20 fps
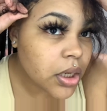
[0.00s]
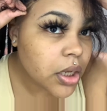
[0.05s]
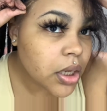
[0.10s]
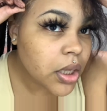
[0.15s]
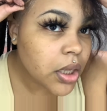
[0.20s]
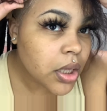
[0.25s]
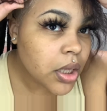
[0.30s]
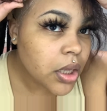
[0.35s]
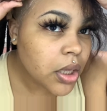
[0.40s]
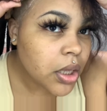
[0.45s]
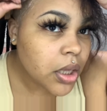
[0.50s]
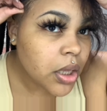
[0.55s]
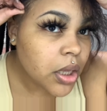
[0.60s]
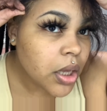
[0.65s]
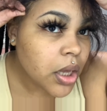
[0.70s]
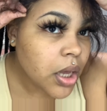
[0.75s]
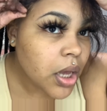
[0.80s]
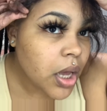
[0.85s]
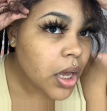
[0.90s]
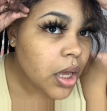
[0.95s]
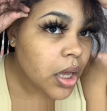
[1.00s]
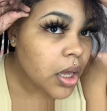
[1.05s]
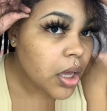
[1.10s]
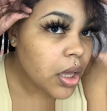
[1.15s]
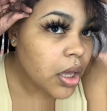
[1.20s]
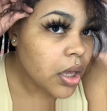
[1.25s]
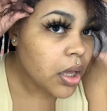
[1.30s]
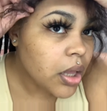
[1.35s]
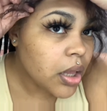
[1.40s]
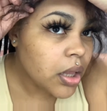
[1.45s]
in or a little bit
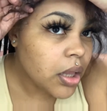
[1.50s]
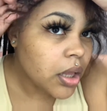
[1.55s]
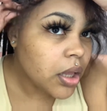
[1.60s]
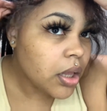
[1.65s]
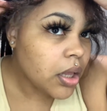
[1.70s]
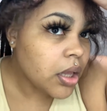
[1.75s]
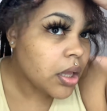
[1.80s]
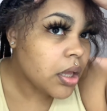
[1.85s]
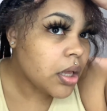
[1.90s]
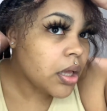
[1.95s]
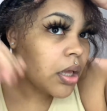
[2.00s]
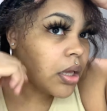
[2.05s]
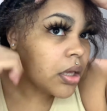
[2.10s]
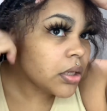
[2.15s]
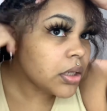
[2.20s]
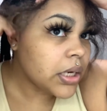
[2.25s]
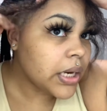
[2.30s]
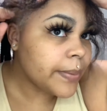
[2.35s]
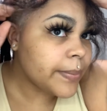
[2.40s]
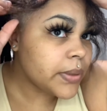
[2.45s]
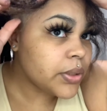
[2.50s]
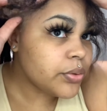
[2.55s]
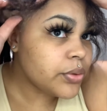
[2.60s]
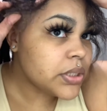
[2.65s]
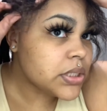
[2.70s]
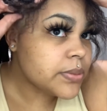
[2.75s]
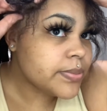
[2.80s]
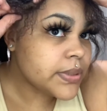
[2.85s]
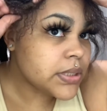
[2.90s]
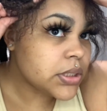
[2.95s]
before if need be
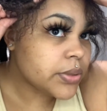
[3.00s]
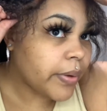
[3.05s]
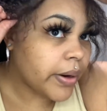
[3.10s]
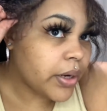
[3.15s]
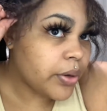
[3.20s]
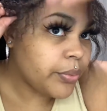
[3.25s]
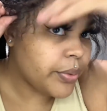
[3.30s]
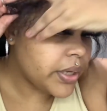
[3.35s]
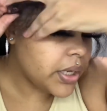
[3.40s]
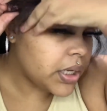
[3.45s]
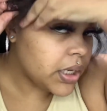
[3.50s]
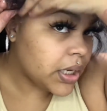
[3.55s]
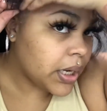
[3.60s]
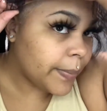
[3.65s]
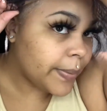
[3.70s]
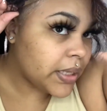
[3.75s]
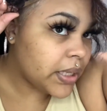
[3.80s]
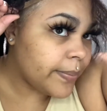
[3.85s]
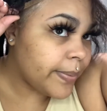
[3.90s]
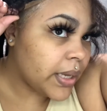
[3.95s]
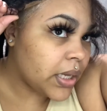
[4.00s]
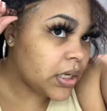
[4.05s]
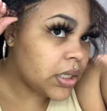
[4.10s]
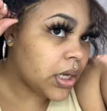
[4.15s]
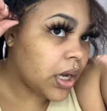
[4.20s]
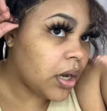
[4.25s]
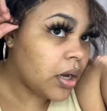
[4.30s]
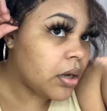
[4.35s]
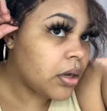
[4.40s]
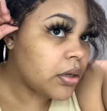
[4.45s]
and press it
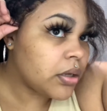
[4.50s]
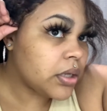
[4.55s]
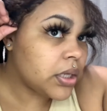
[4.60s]
in. That's